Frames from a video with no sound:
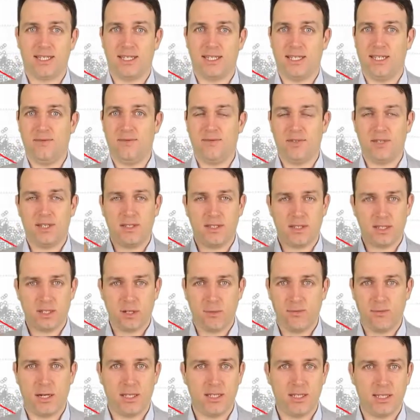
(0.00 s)
if it is
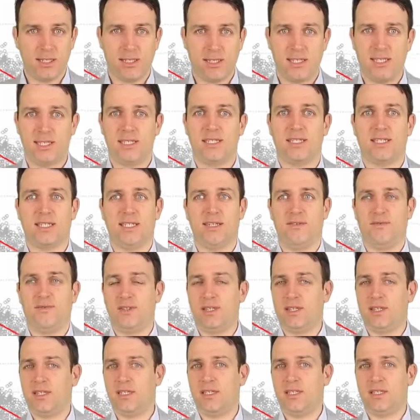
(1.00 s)
commodities, if it
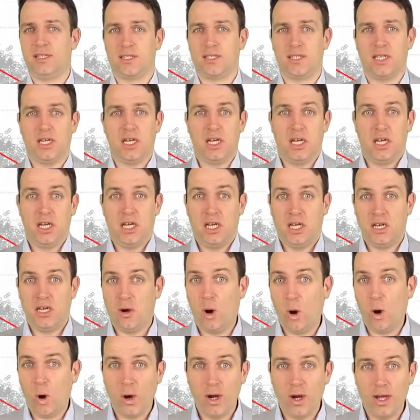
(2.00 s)
is
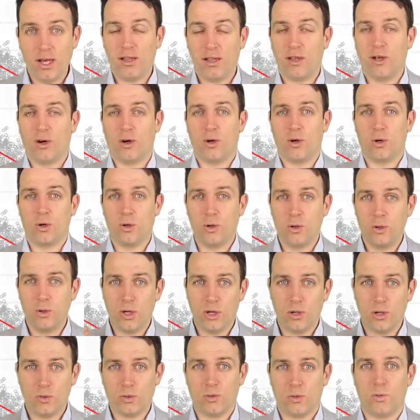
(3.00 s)
oil or who
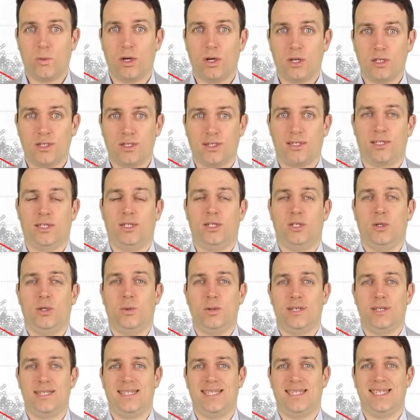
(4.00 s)
knows what, you will
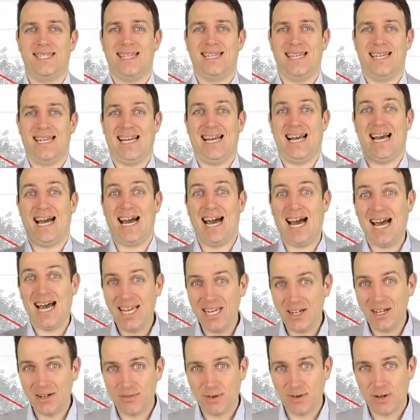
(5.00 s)
see higher
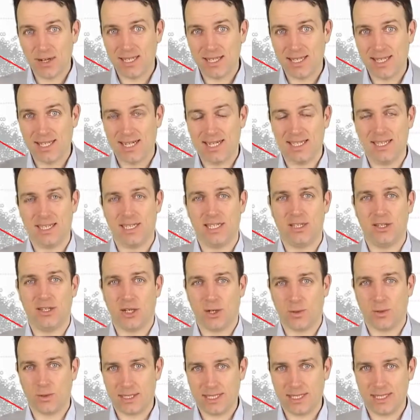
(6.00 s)
volatility in
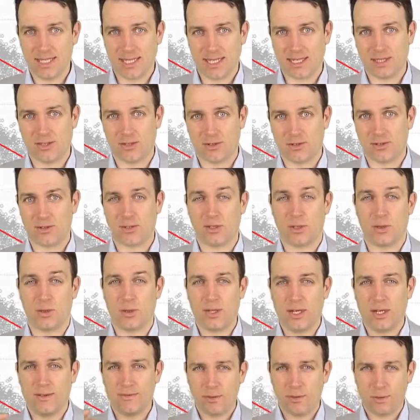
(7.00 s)
those sectors. So you
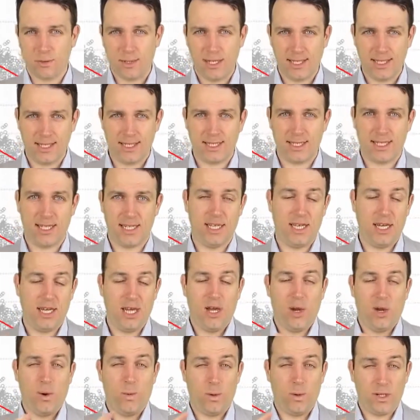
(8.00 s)
have to really see
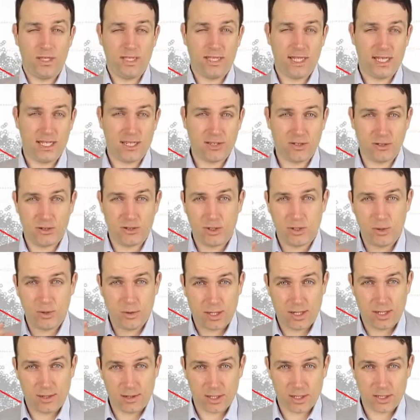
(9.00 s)
what sectors you are
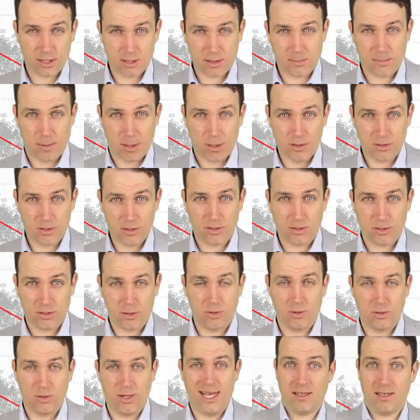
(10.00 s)
exposed
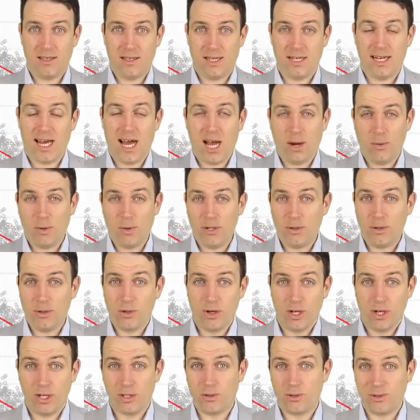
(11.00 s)
to and how are you
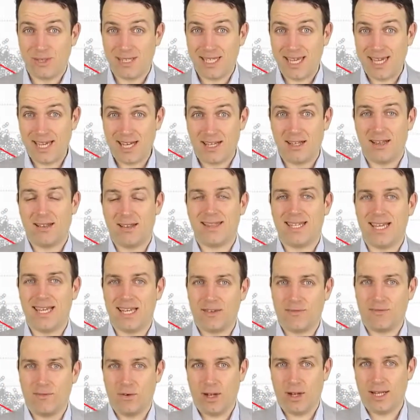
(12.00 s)
going to tackle that
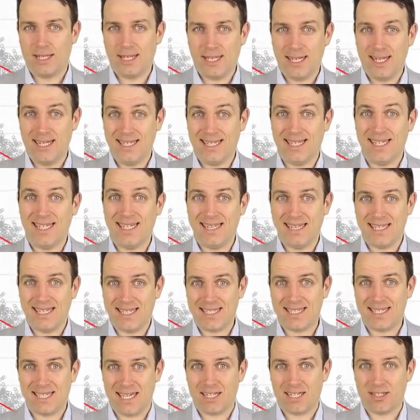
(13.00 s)
volatility in that
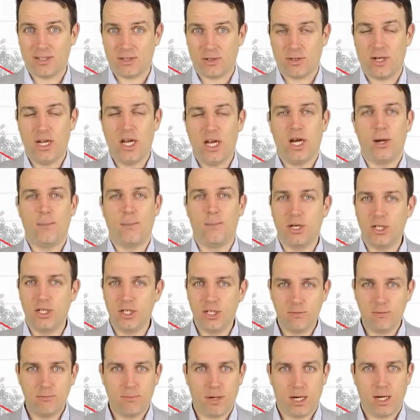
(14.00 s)
sector. Emerging
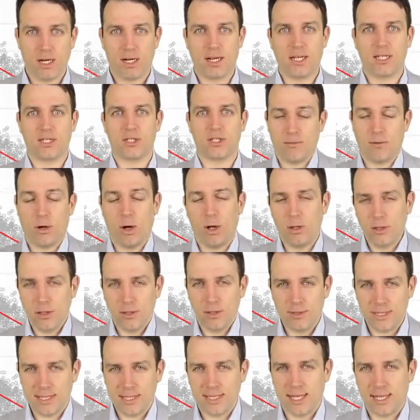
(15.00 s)
markets, all those
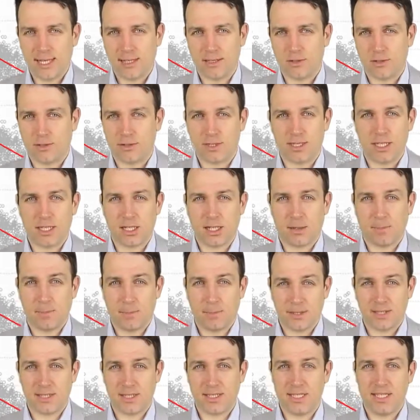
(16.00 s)
sectors that are
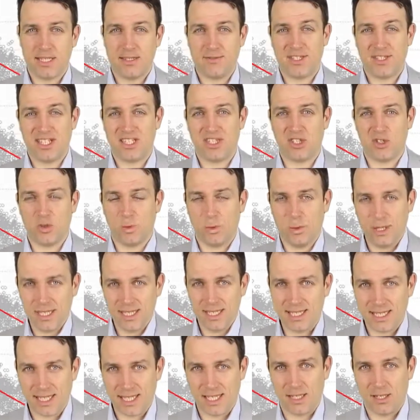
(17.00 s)
perceived as
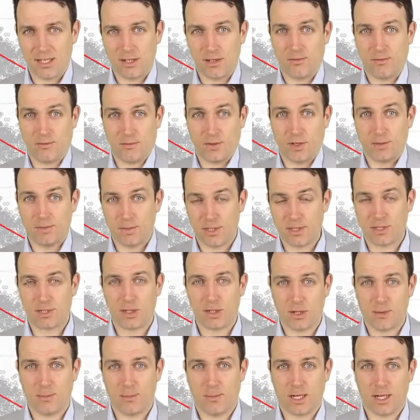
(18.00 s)
riskier from the
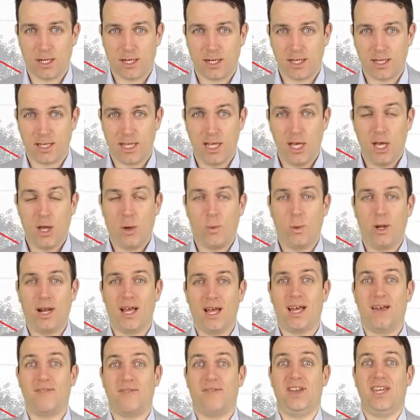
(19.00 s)
stock market will
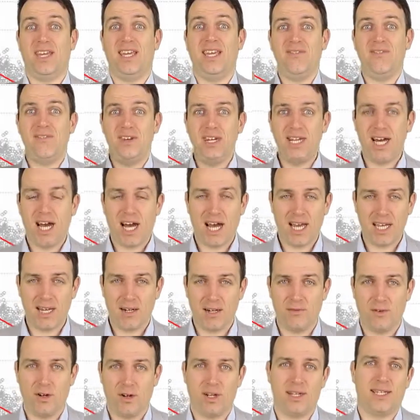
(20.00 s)
have even higher
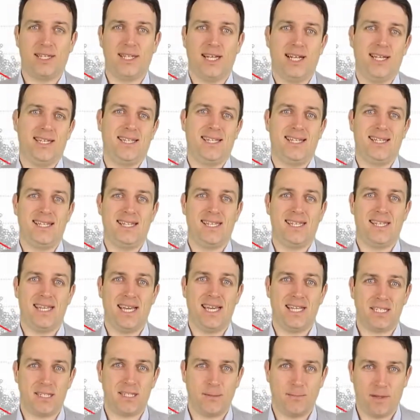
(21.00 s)
volatility than the
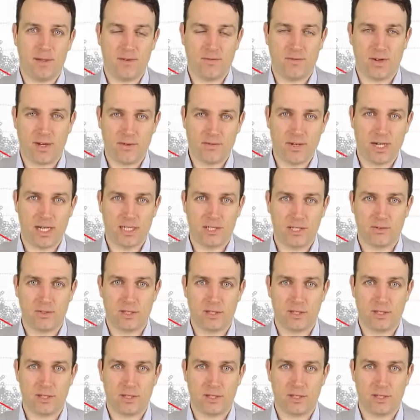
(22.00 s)
S&P 500,